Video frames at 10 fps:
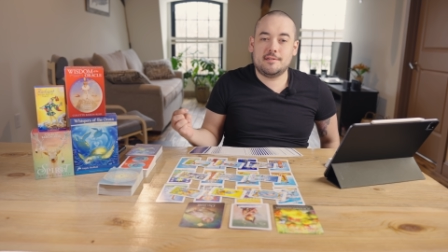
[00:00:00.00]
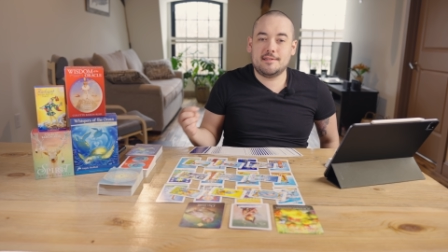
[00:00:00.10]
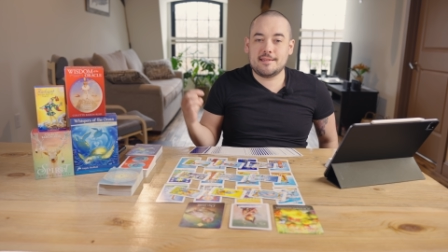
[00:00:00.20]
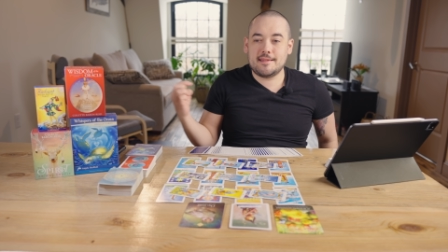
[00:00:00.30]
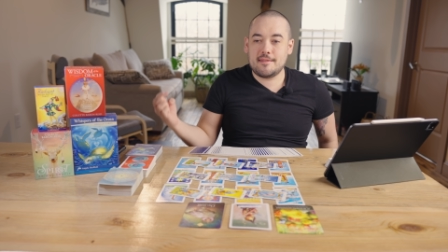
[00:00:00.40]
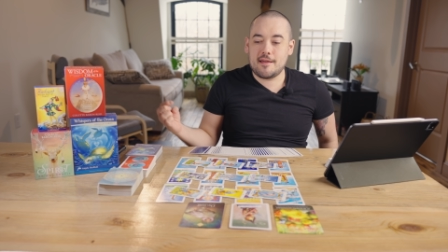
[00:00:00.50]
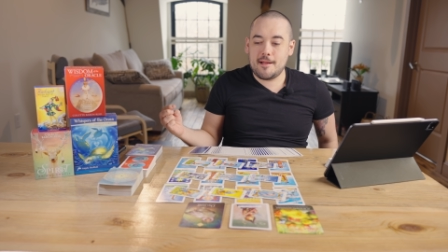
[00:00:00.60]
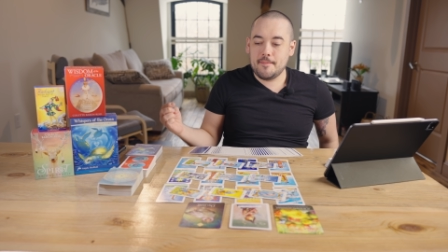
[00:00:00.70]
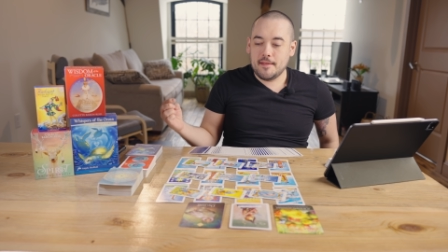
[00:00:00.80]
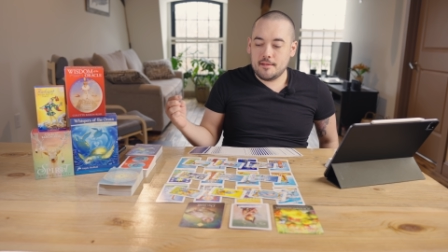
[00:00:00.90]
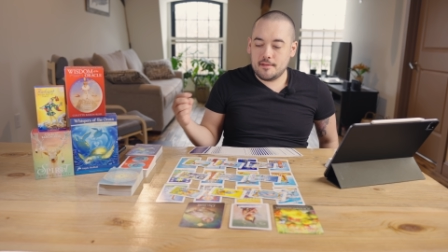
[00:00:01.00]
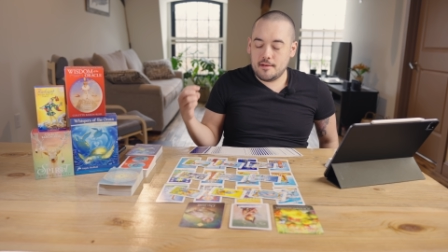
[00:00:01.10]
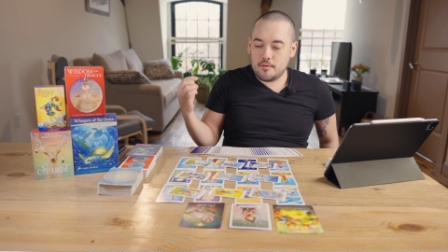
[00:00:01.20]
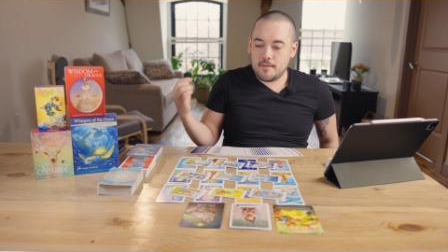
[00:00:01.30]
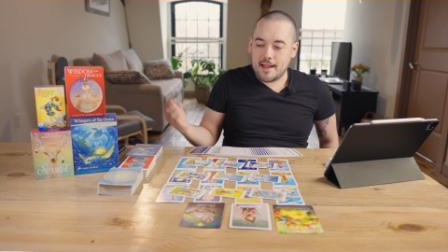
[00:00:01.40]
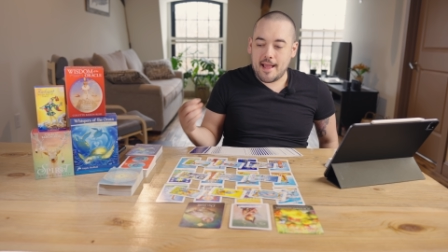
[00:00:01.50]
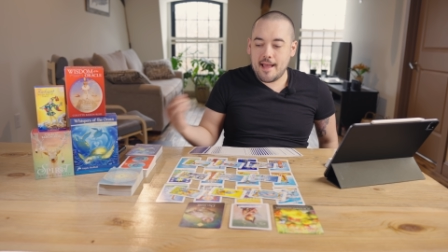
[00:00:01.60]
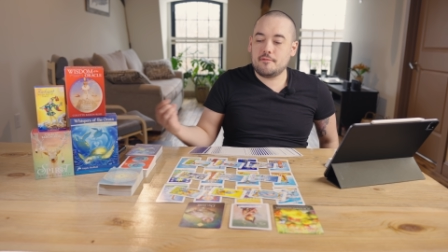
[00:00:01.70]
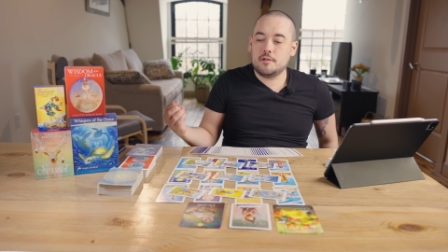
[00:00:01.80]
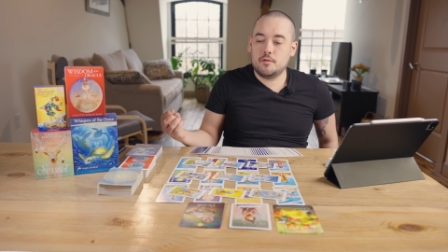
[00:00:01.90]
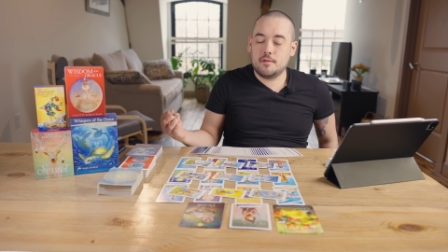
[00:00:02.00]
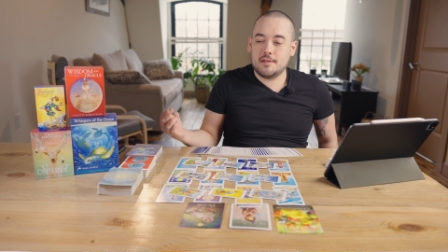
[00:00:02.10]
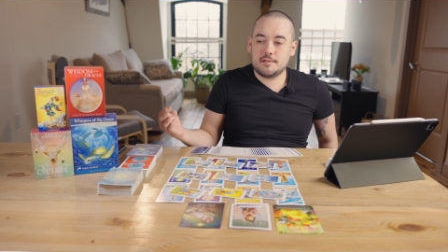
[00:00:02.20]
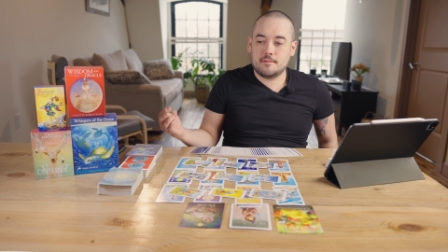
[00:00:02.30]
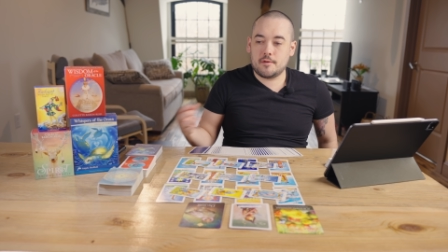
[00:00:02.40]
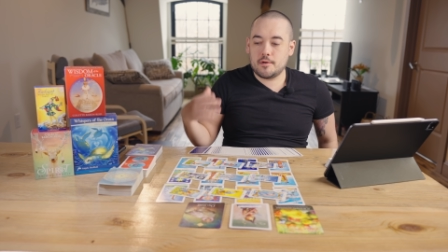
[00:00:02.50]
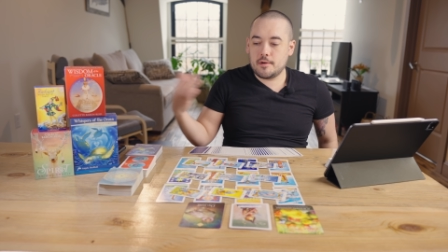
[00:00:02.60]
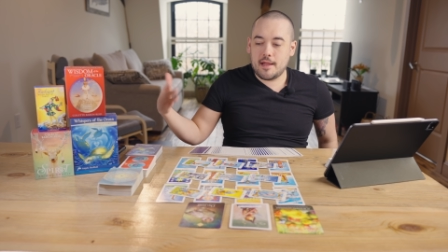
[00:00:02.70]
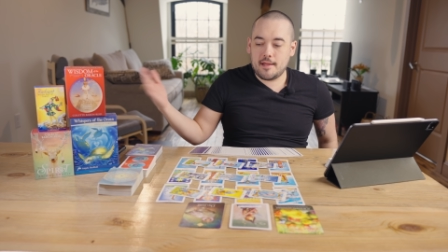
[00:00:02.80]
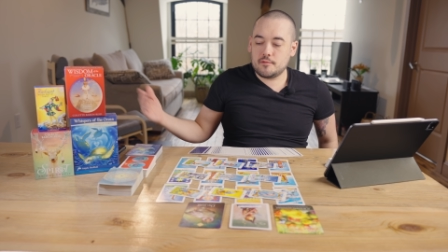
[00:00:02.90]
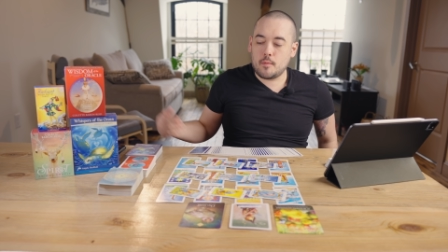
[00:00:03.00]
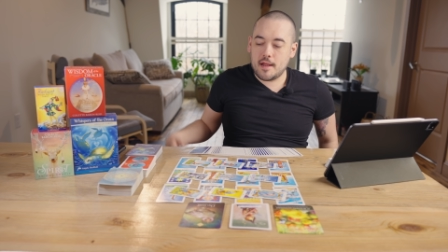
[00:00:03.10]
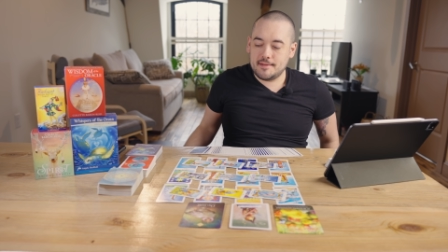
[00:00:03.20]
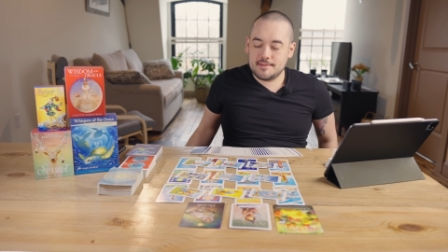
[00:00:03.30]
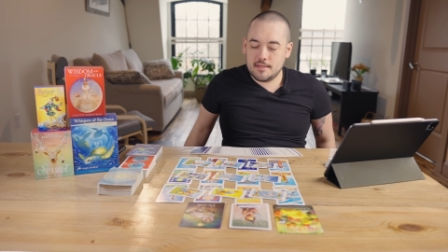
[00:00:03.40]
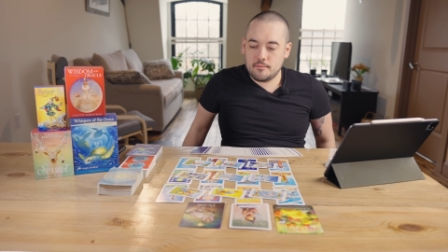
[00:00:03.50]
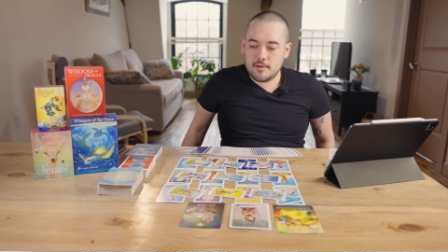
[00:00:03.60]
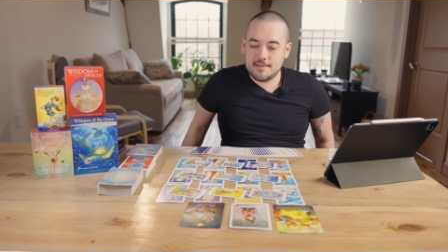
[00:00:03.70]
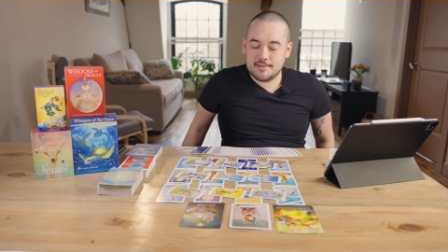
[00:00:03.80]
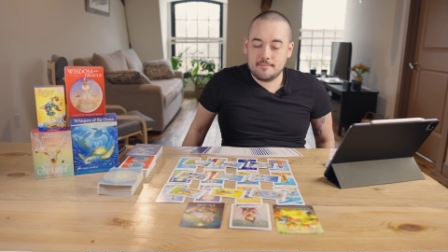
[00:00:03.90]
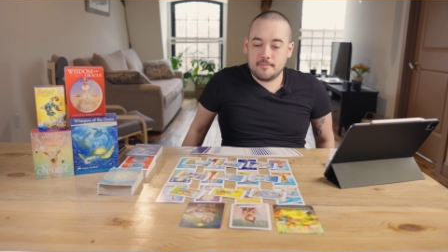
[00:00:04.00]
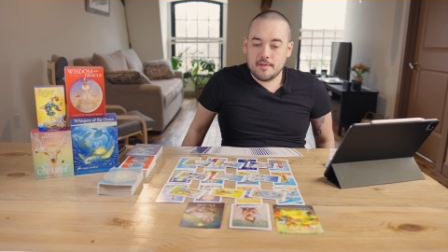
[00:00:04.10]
It's like they thought, you know, like I have to do this for X, Y, and Z reason.